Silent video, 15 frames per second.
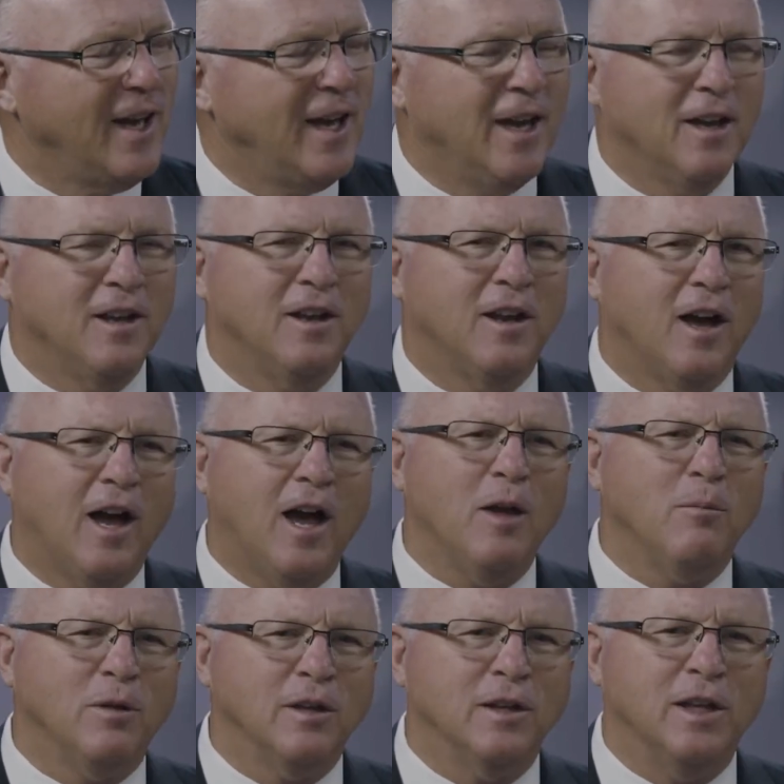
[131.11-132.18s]
And I
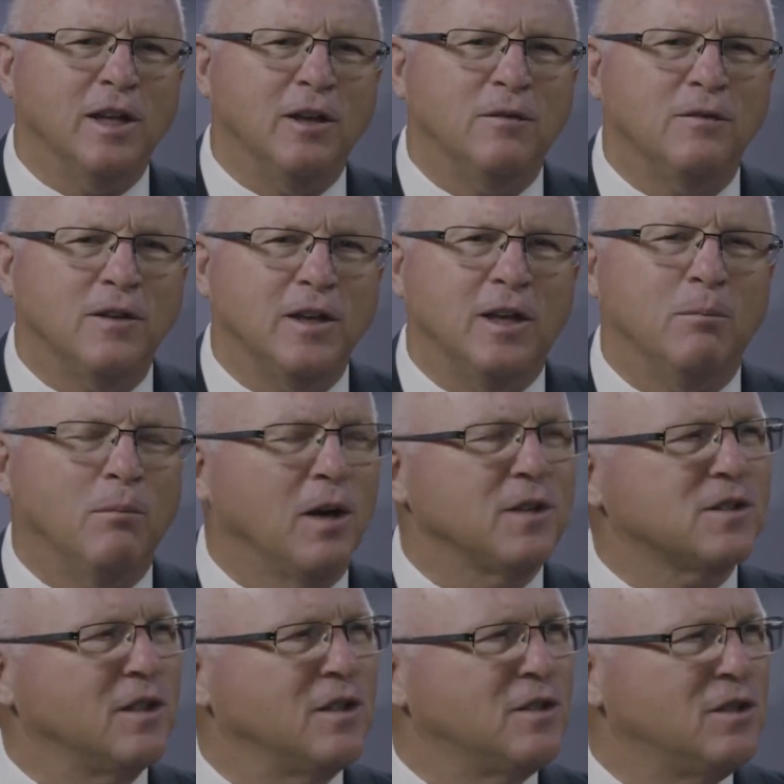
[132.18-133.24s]
believe it
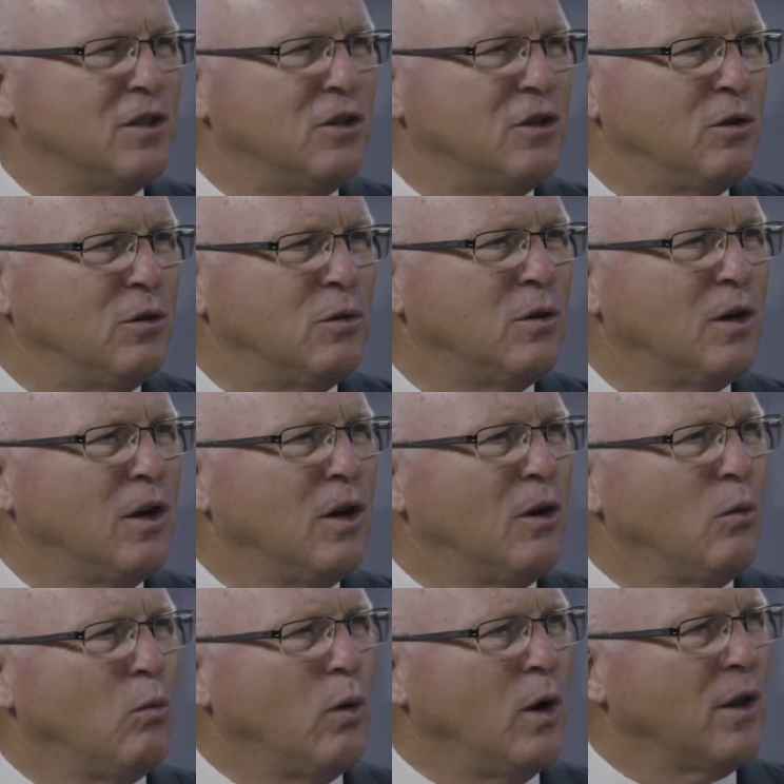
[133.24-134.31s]
must continue
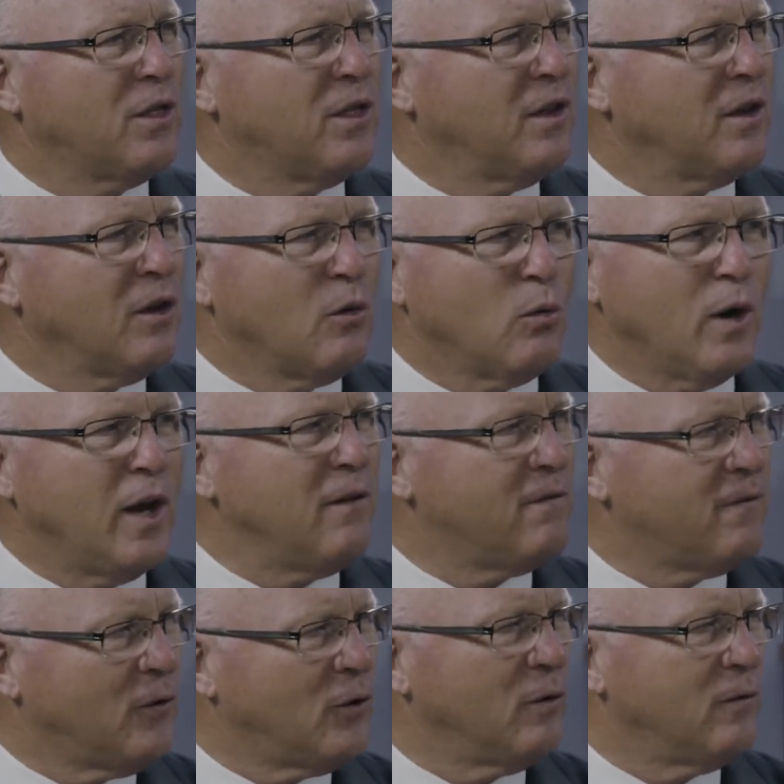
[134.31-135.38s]
with great
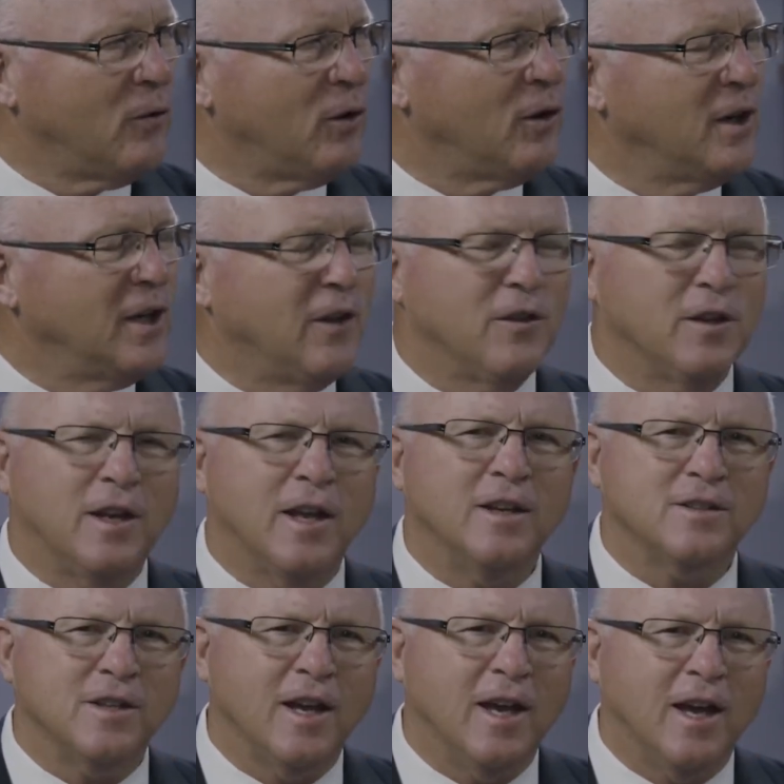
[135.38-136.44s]
fervor in the
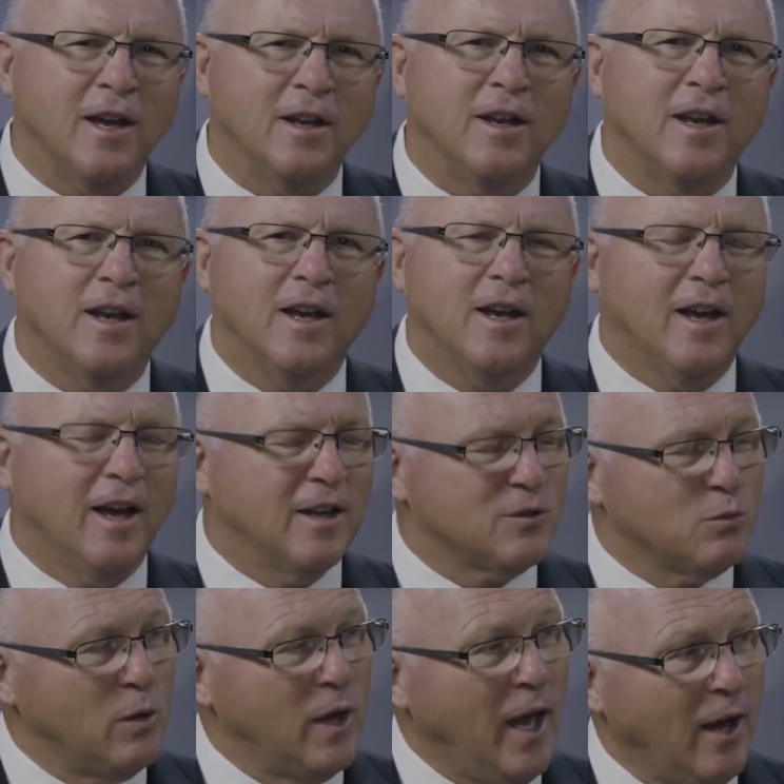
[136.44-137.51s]
days ahead
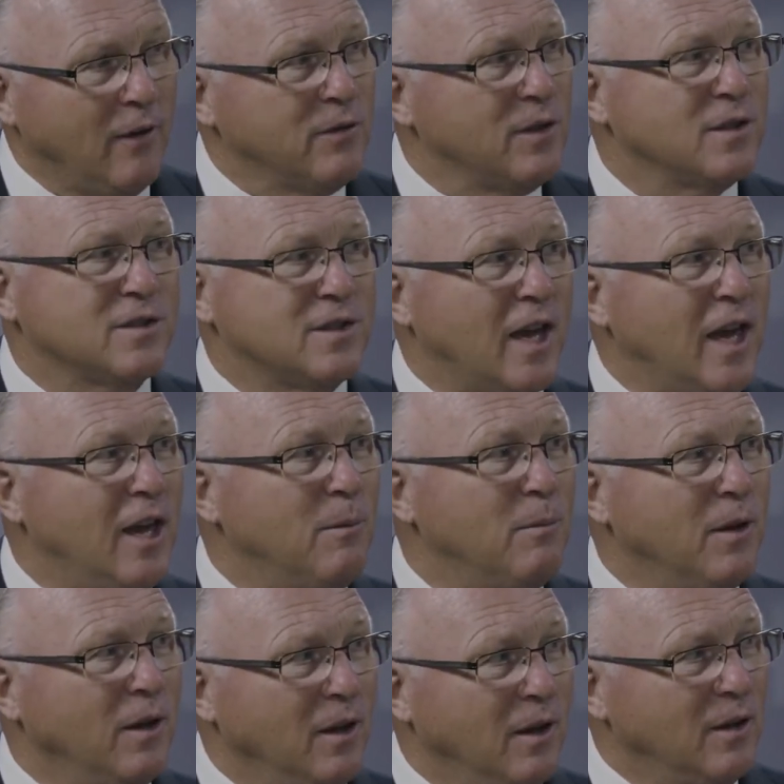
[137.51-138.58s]
as we have the
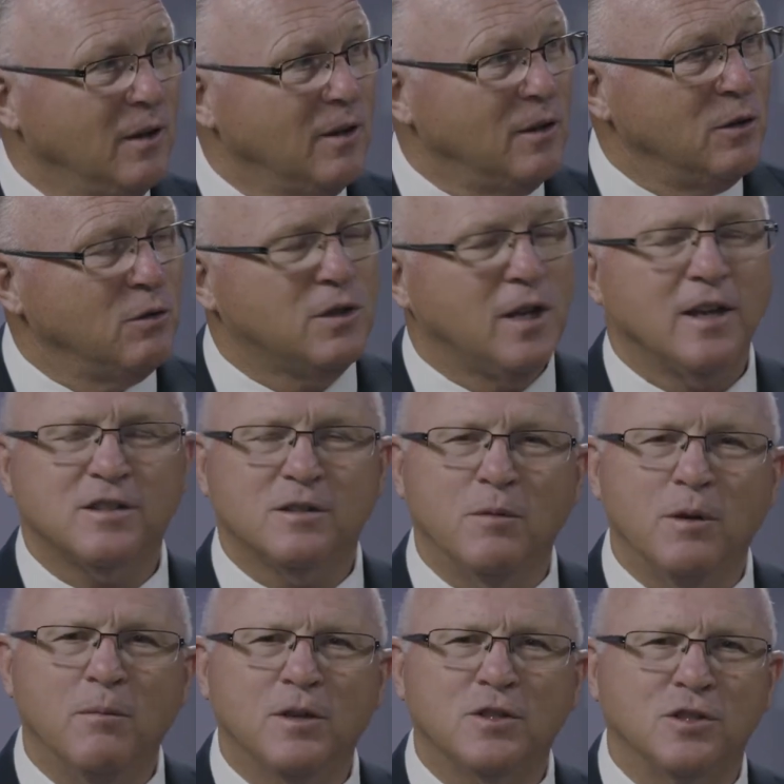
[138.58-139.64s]
same New
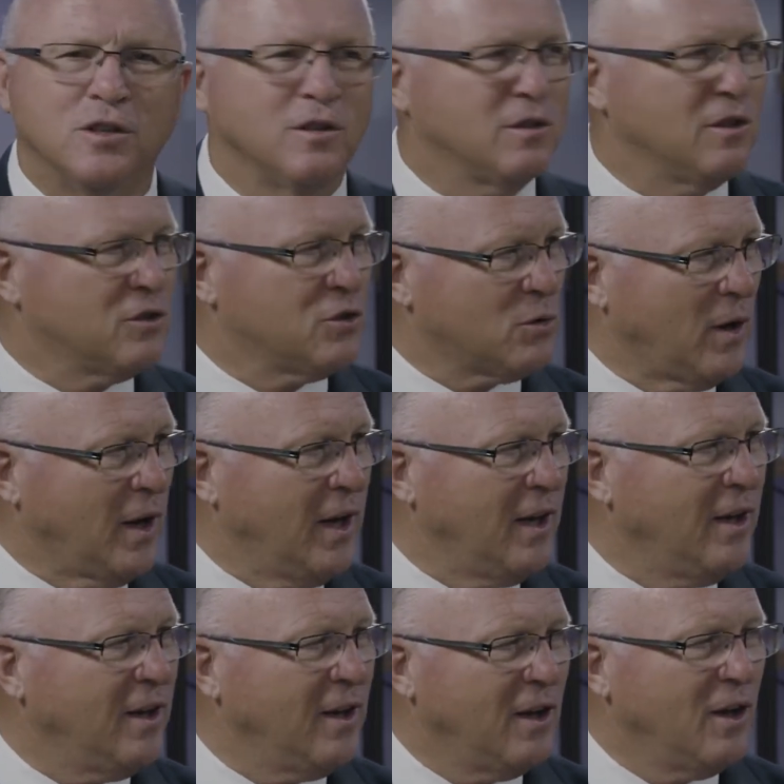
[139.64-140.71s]
Testament mission to
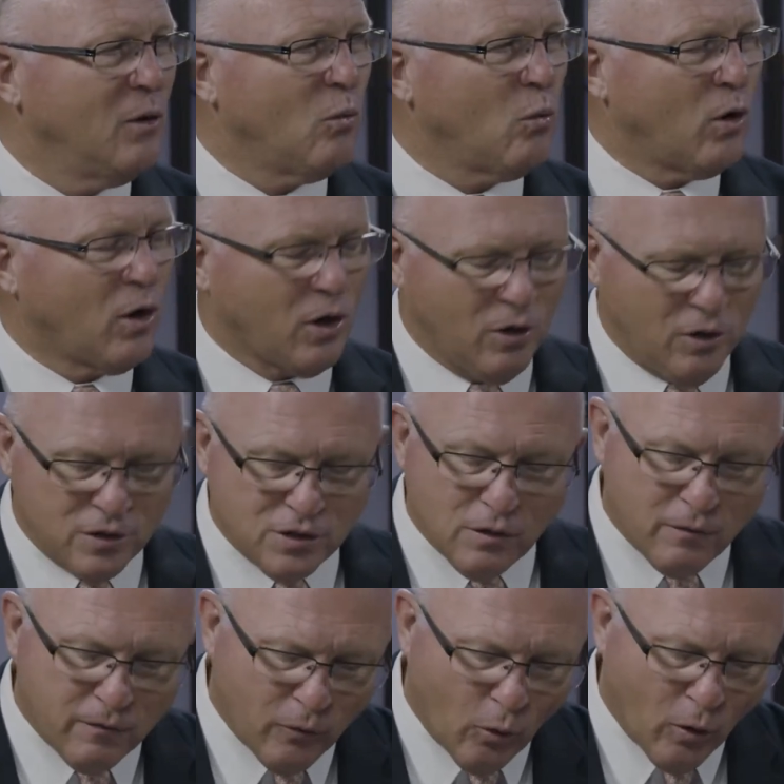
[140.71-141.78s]
train workers
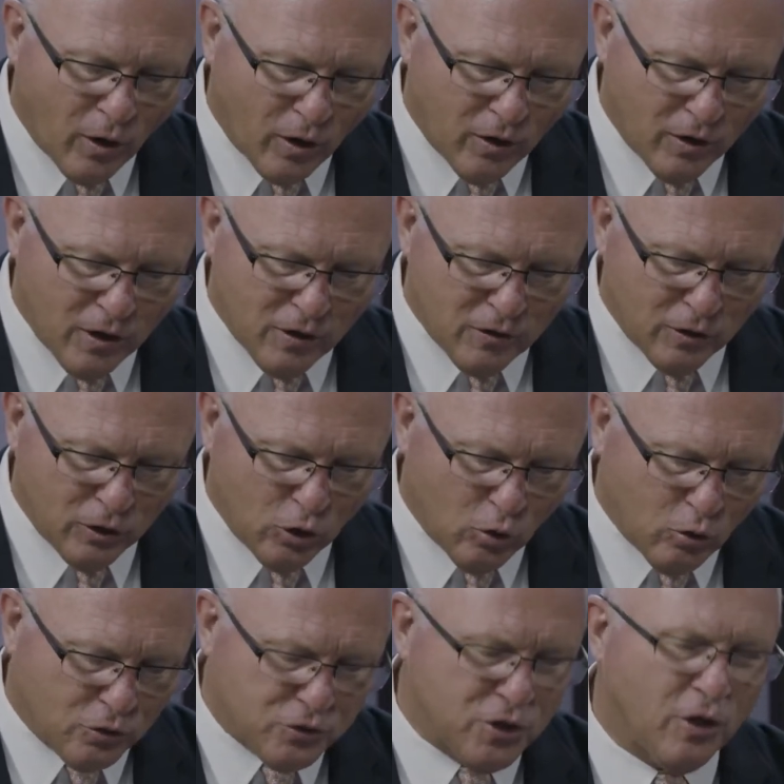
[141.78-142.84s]
for the
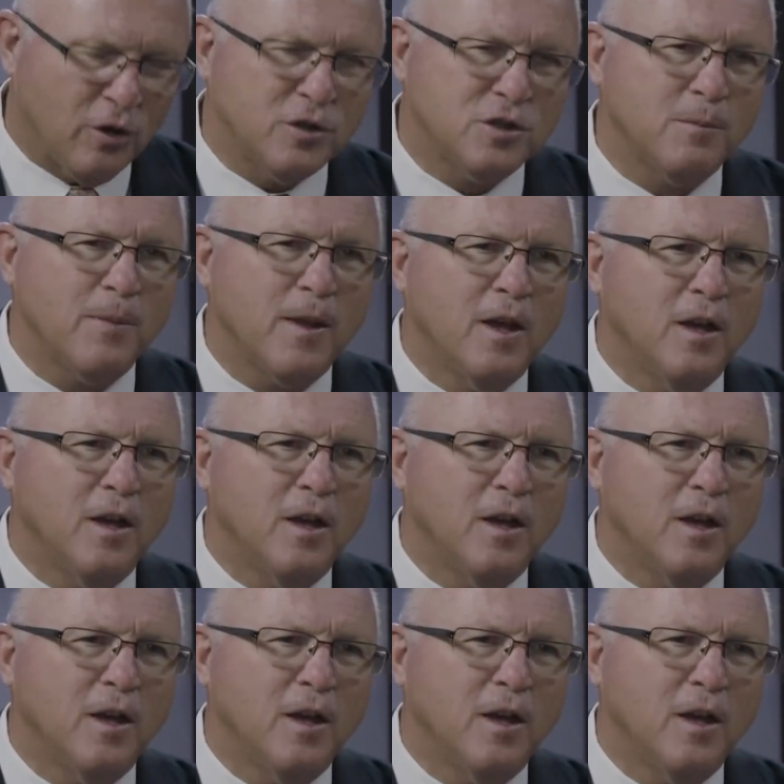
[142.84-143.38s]
local church.